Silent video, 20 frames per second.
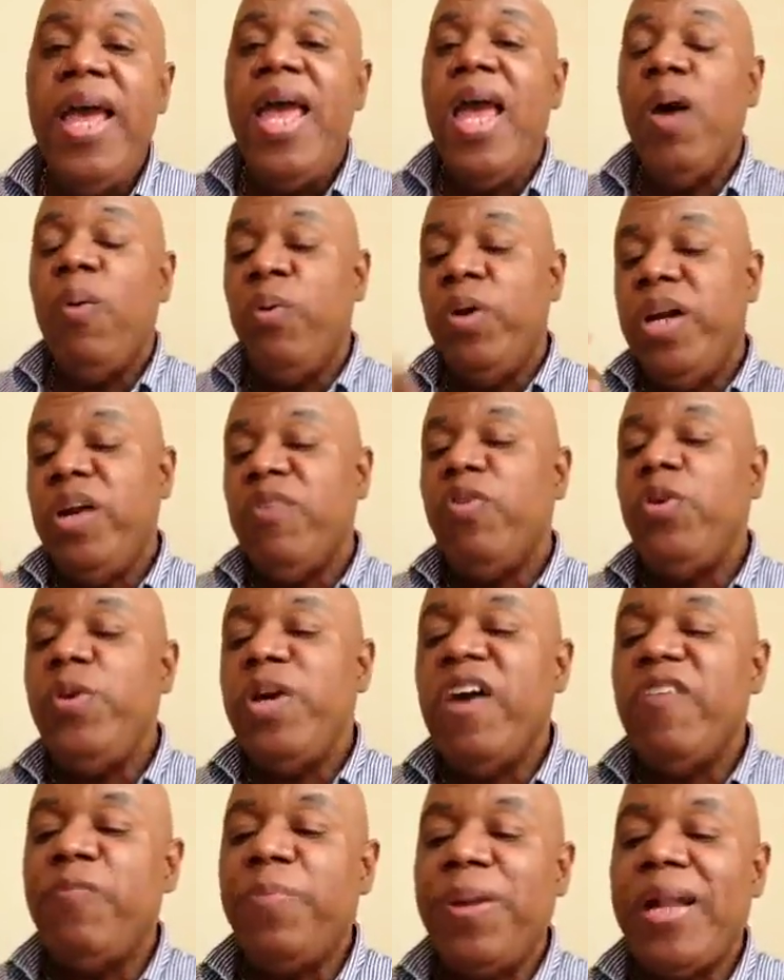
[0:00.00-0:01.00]
And whenever you
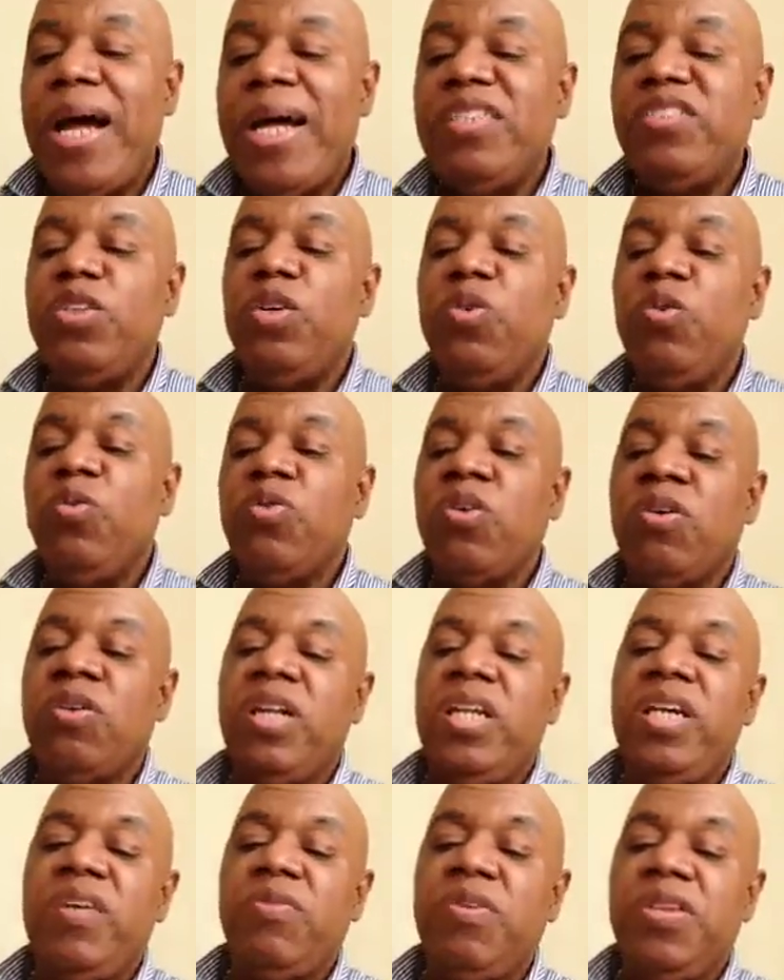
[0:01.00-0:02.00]
have plateaued on the
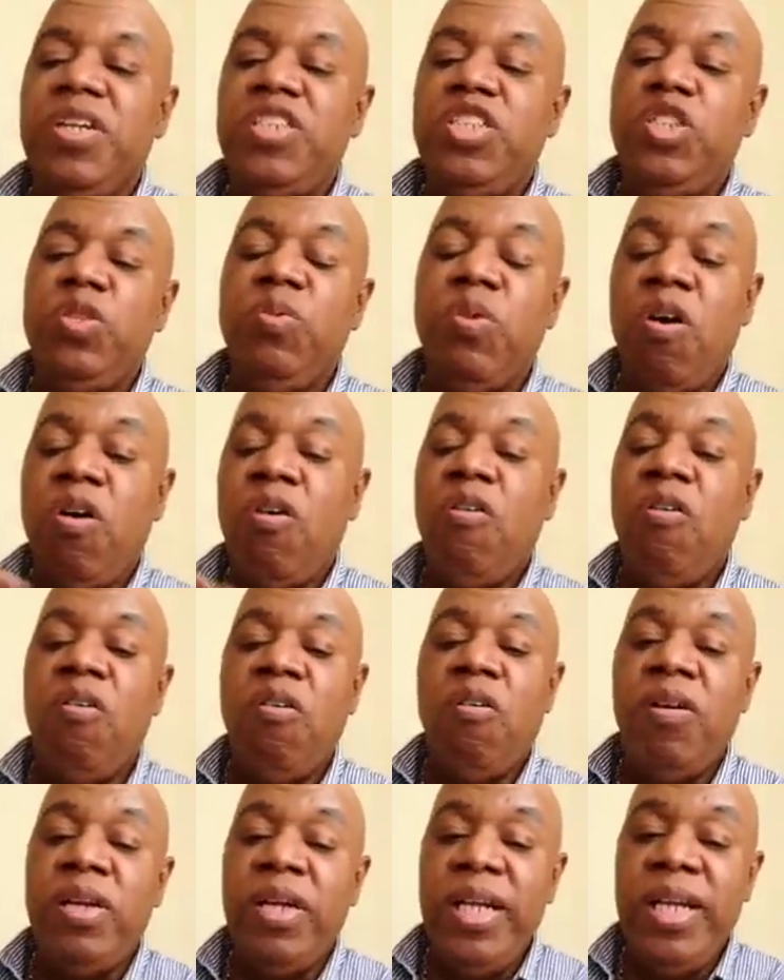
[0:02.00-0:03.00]
level that you were
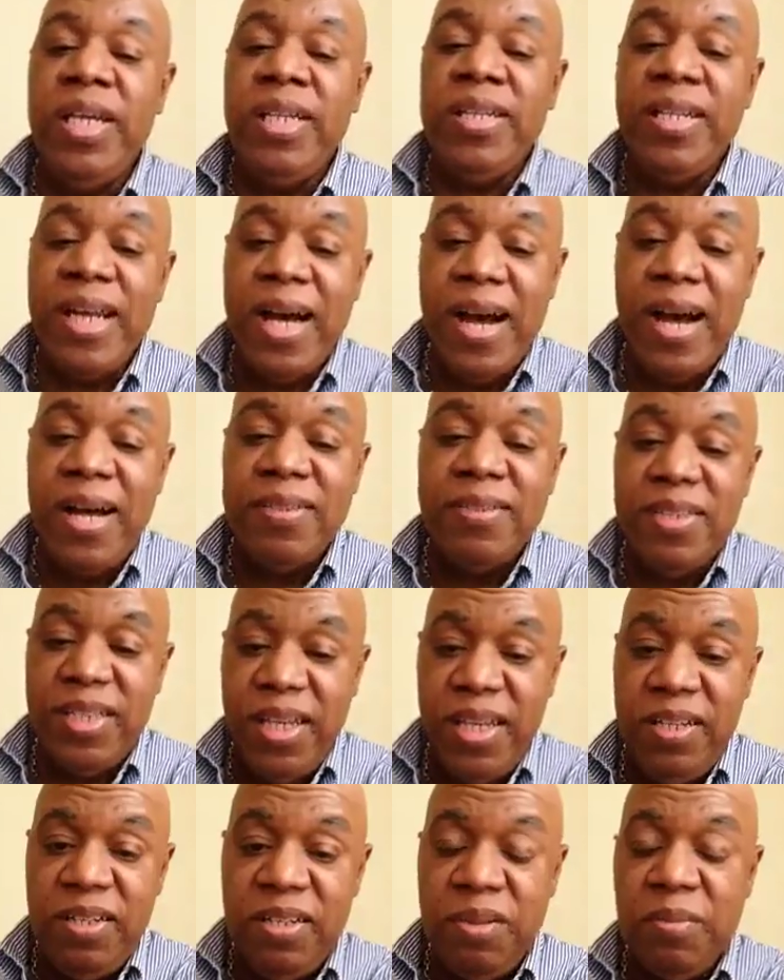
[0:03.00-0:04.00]
on in God's
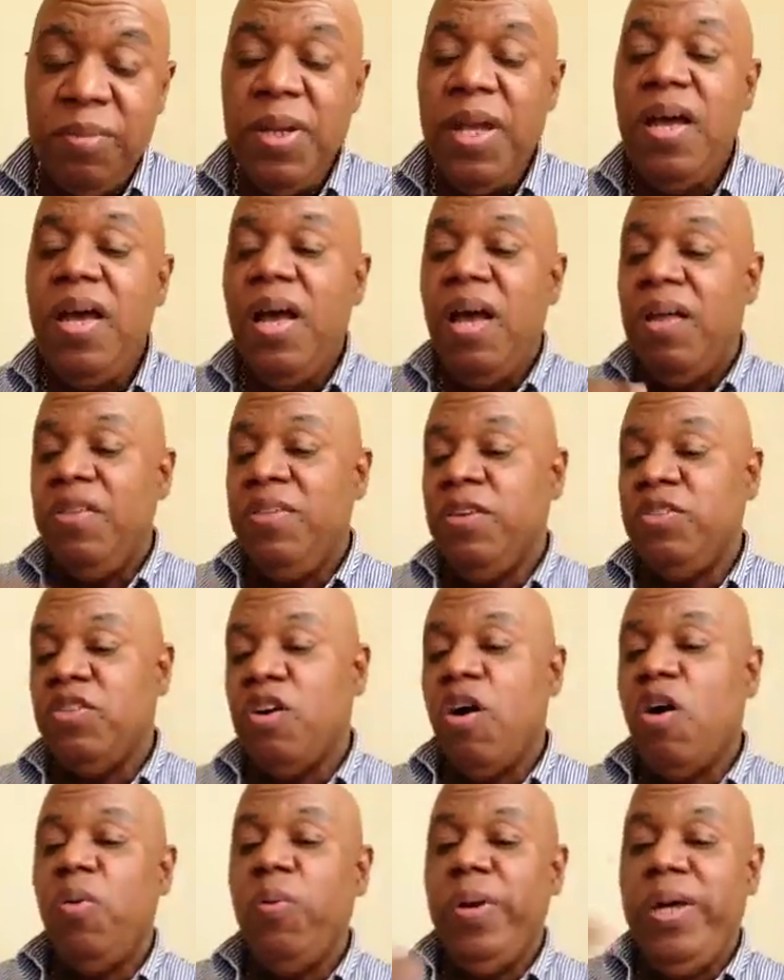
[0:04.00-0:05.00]
kingdom, there's
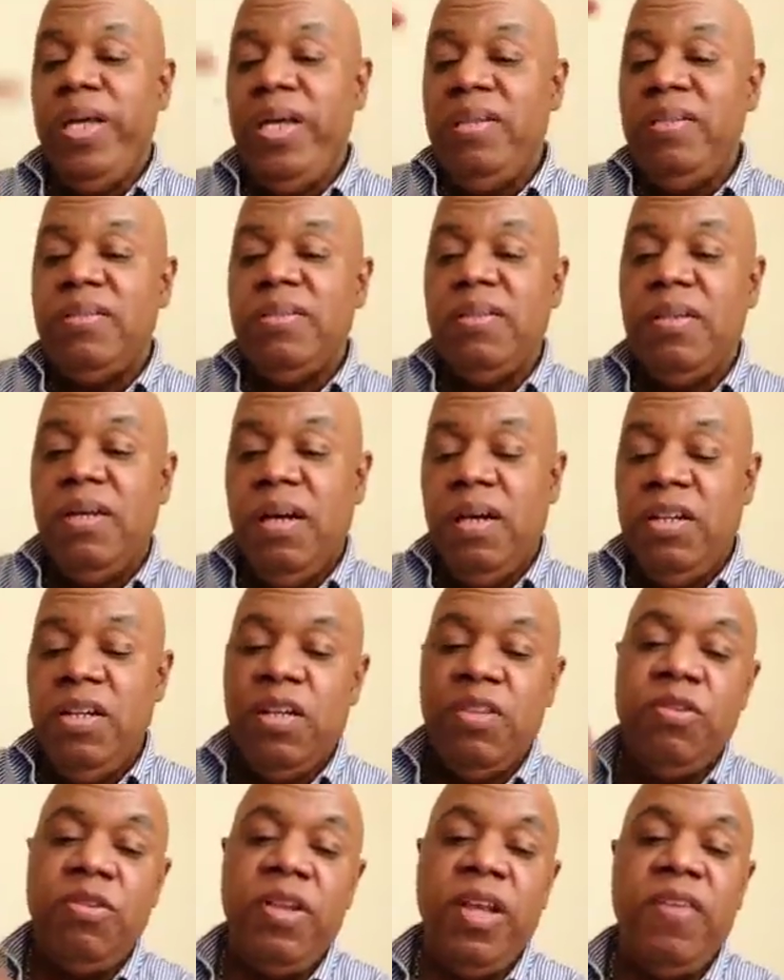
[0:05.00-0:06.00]
always
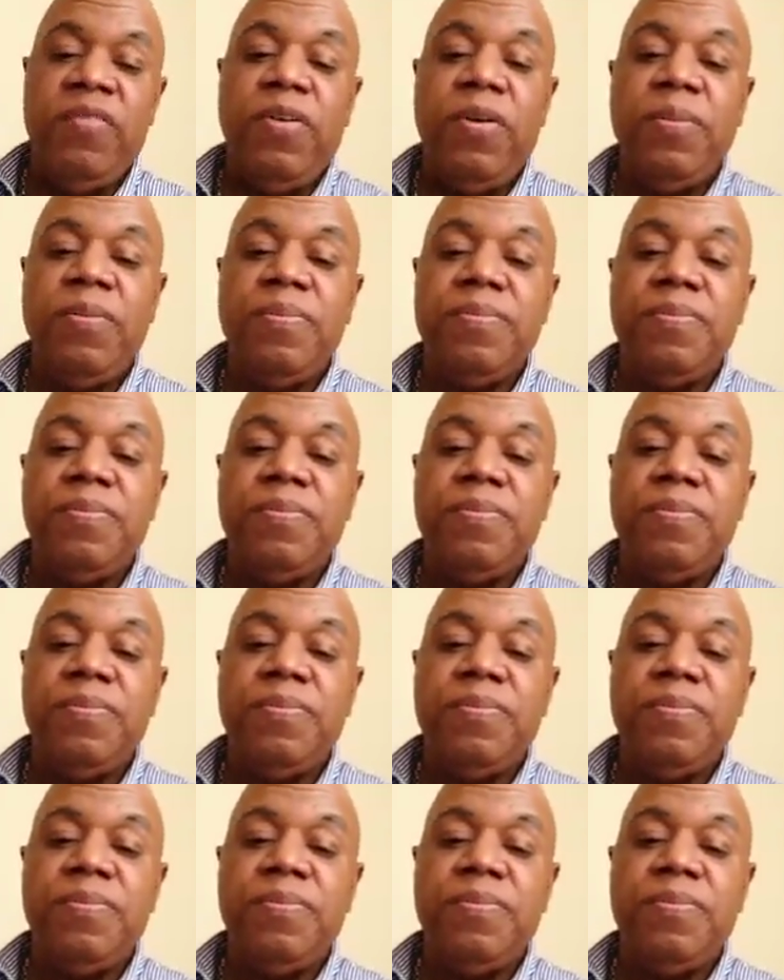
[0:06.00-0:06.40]
another level.